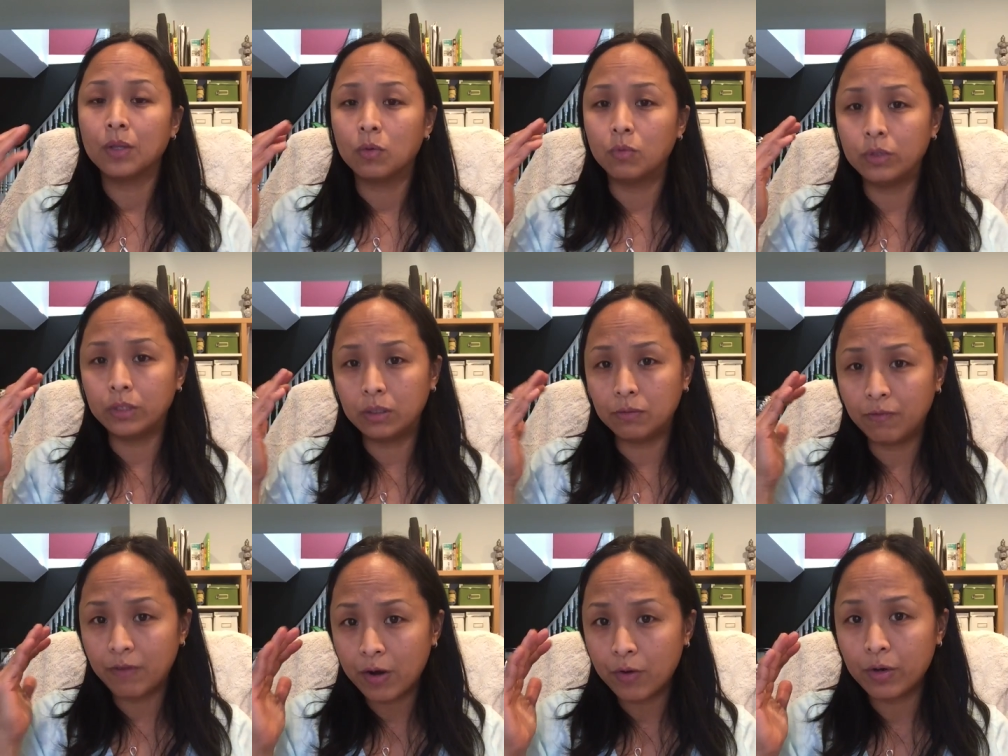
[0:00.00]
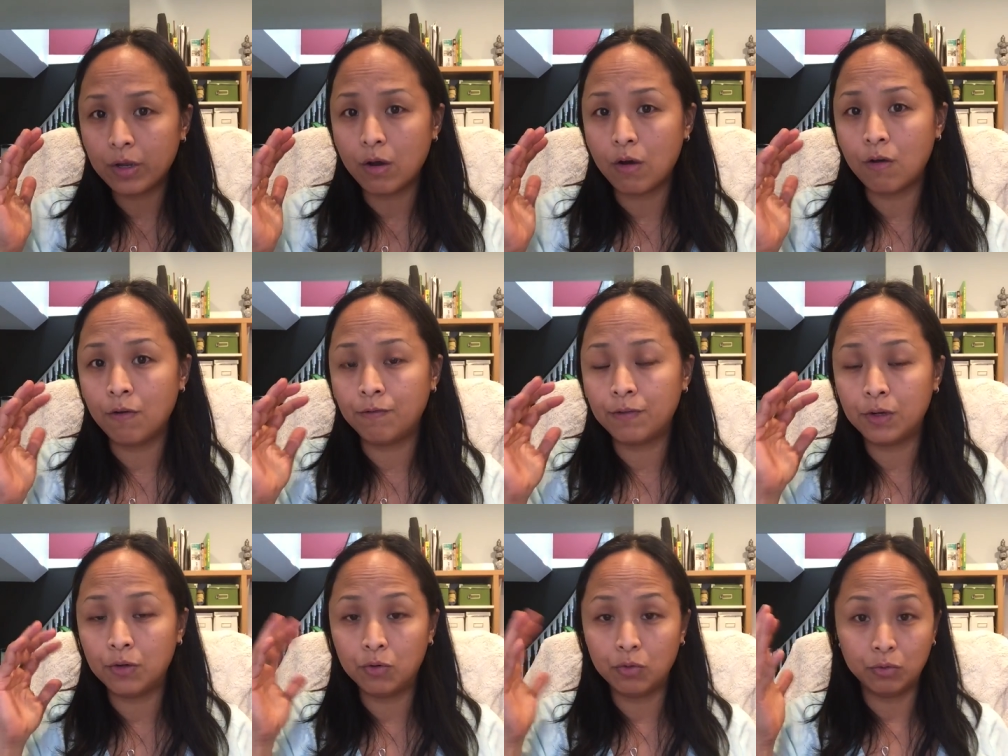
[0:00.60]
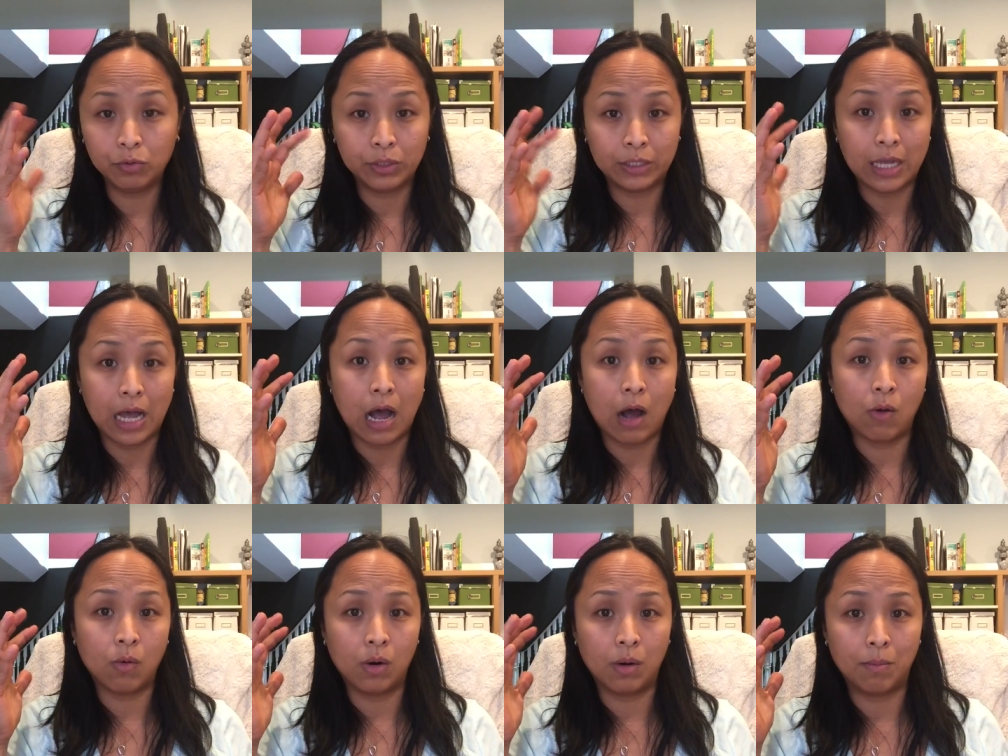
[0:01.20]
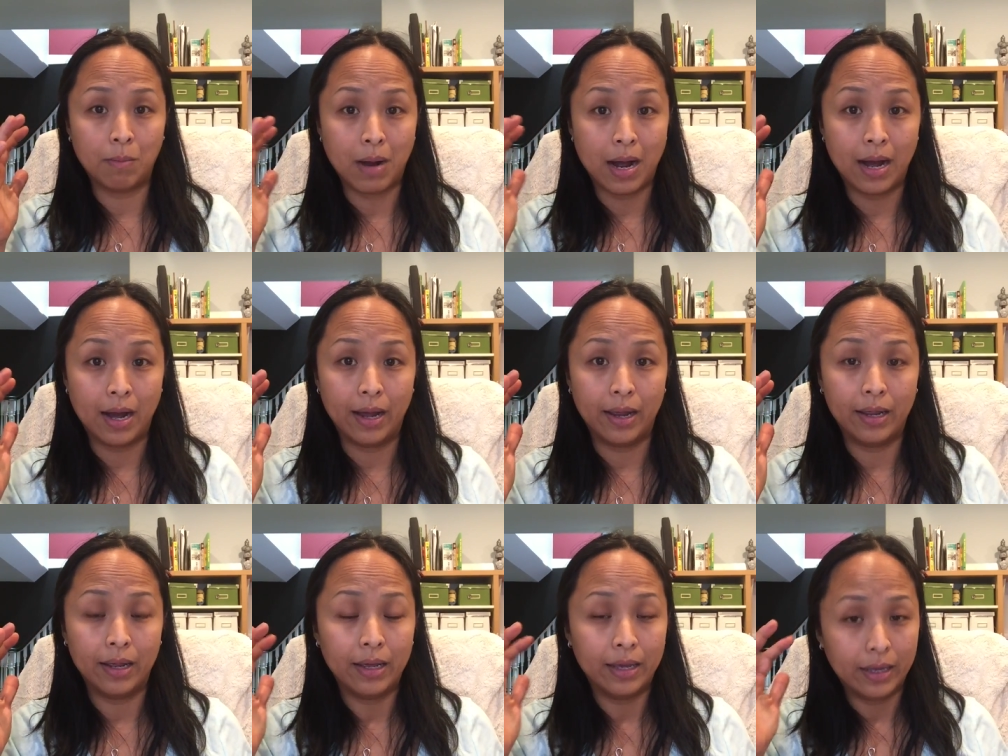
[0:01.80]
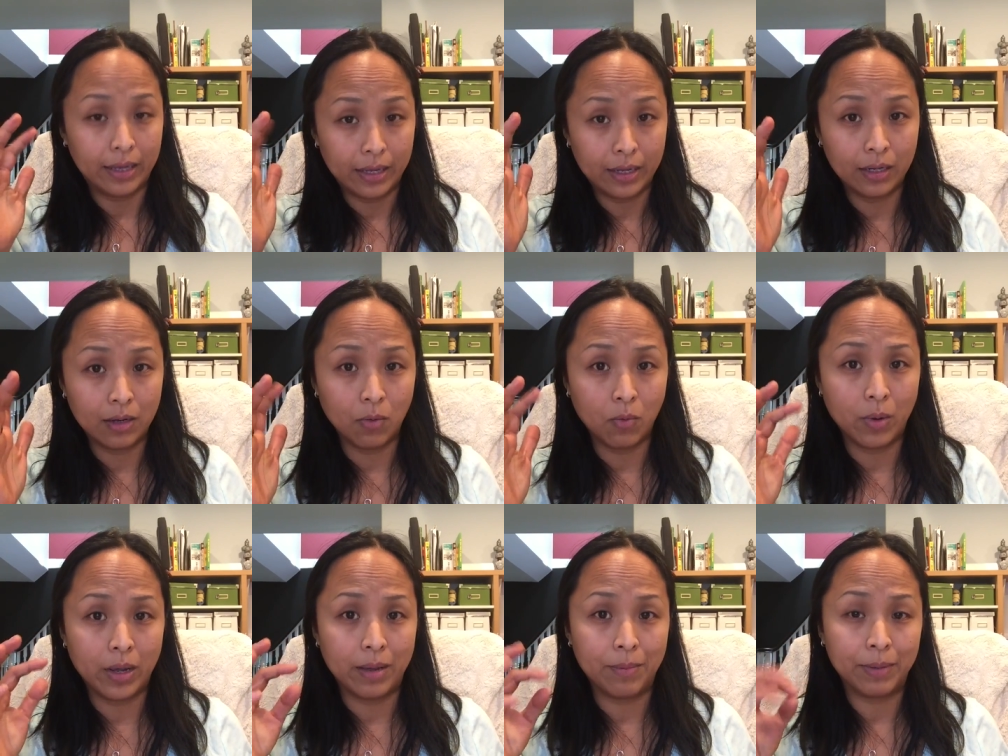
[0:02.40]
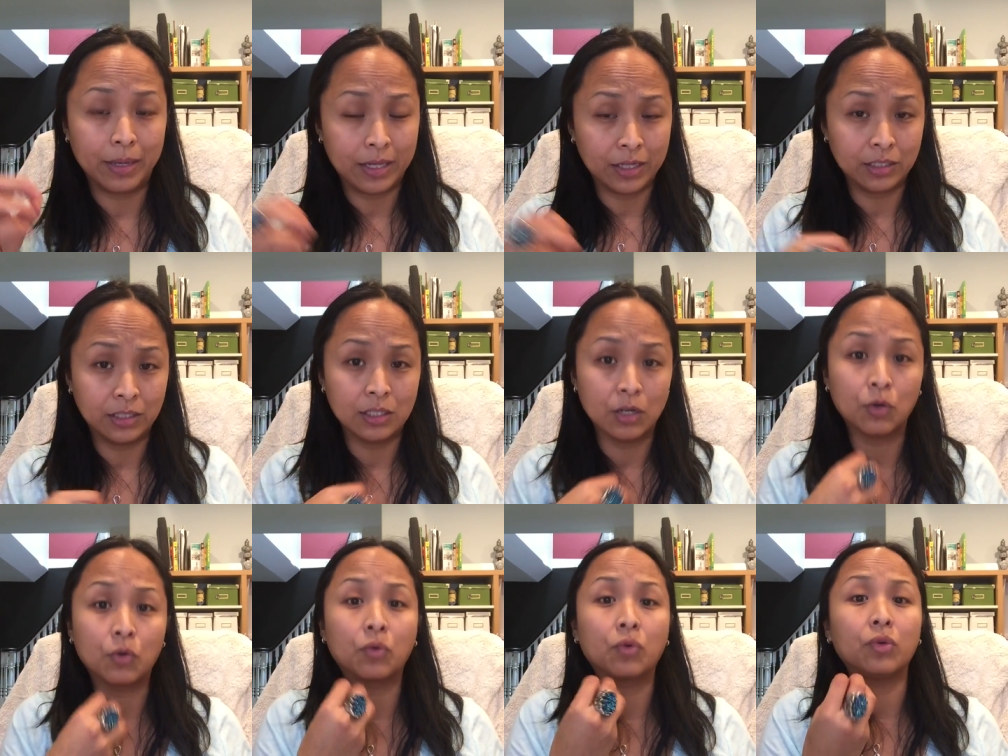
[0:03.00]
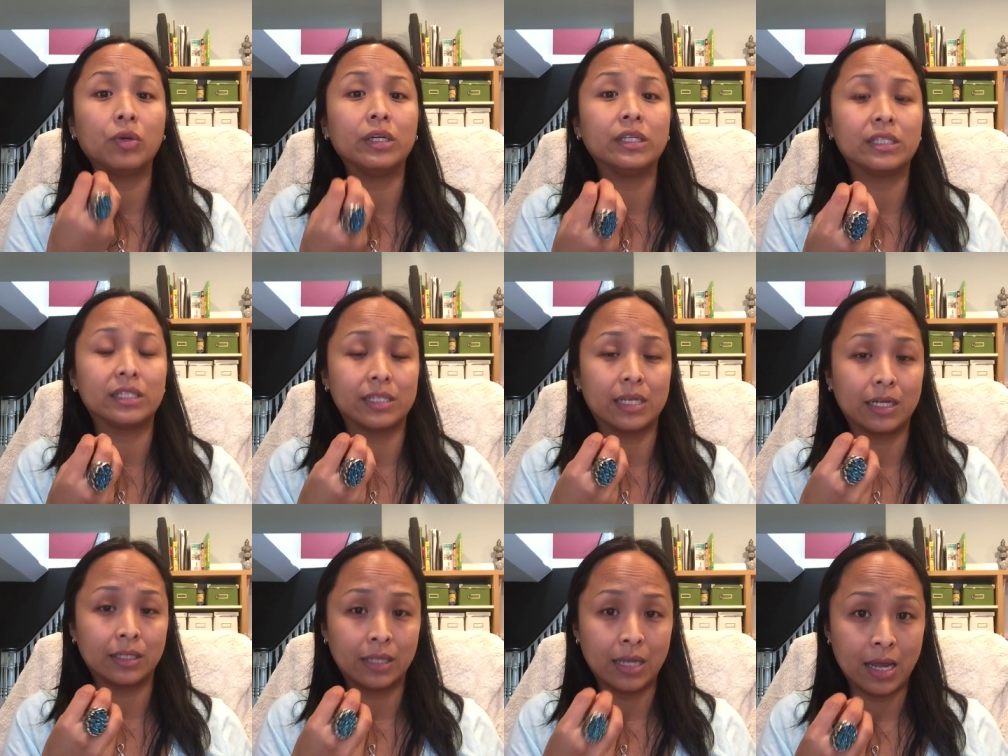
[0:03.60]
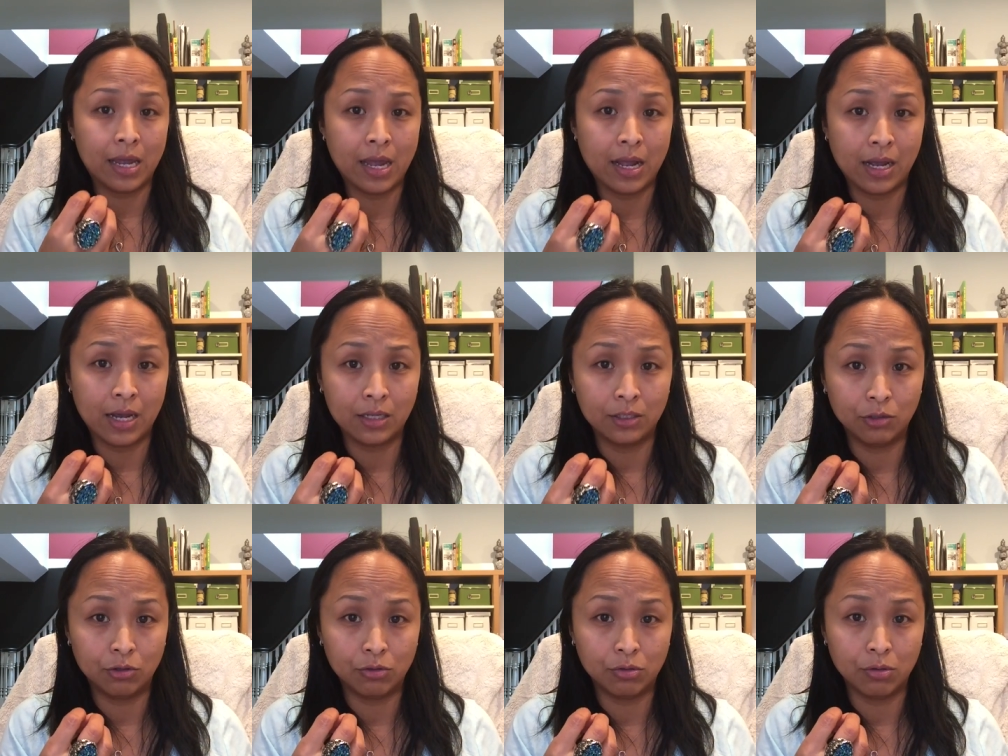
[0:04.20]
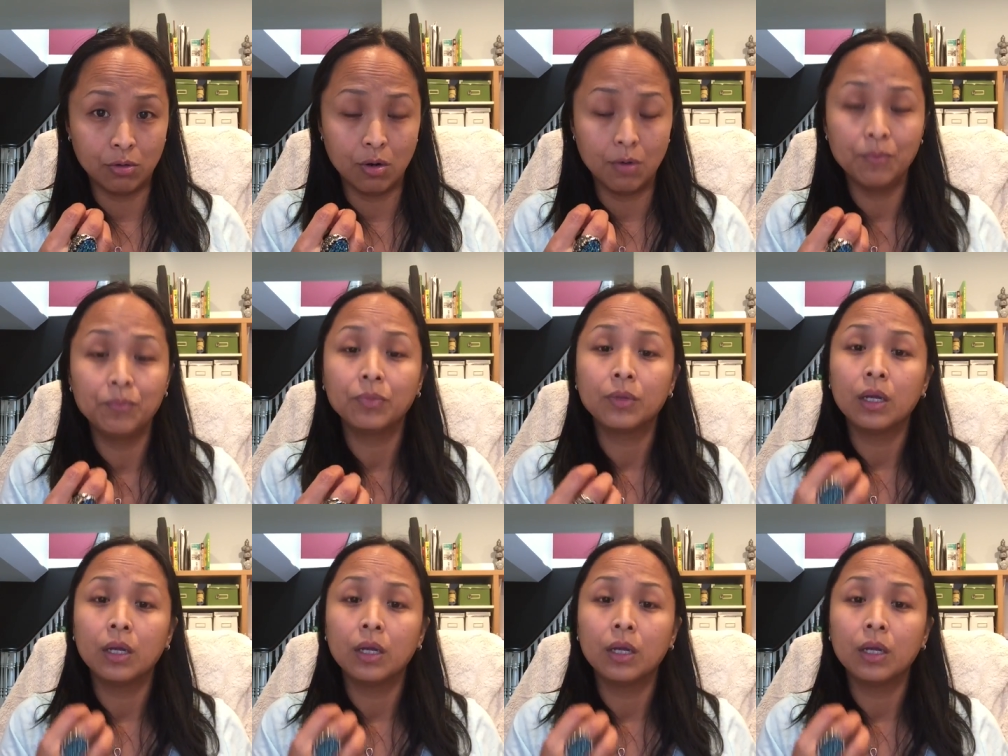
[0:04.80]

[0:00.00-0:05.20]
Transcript: we very often lose our mind in a way because the greed start taking control.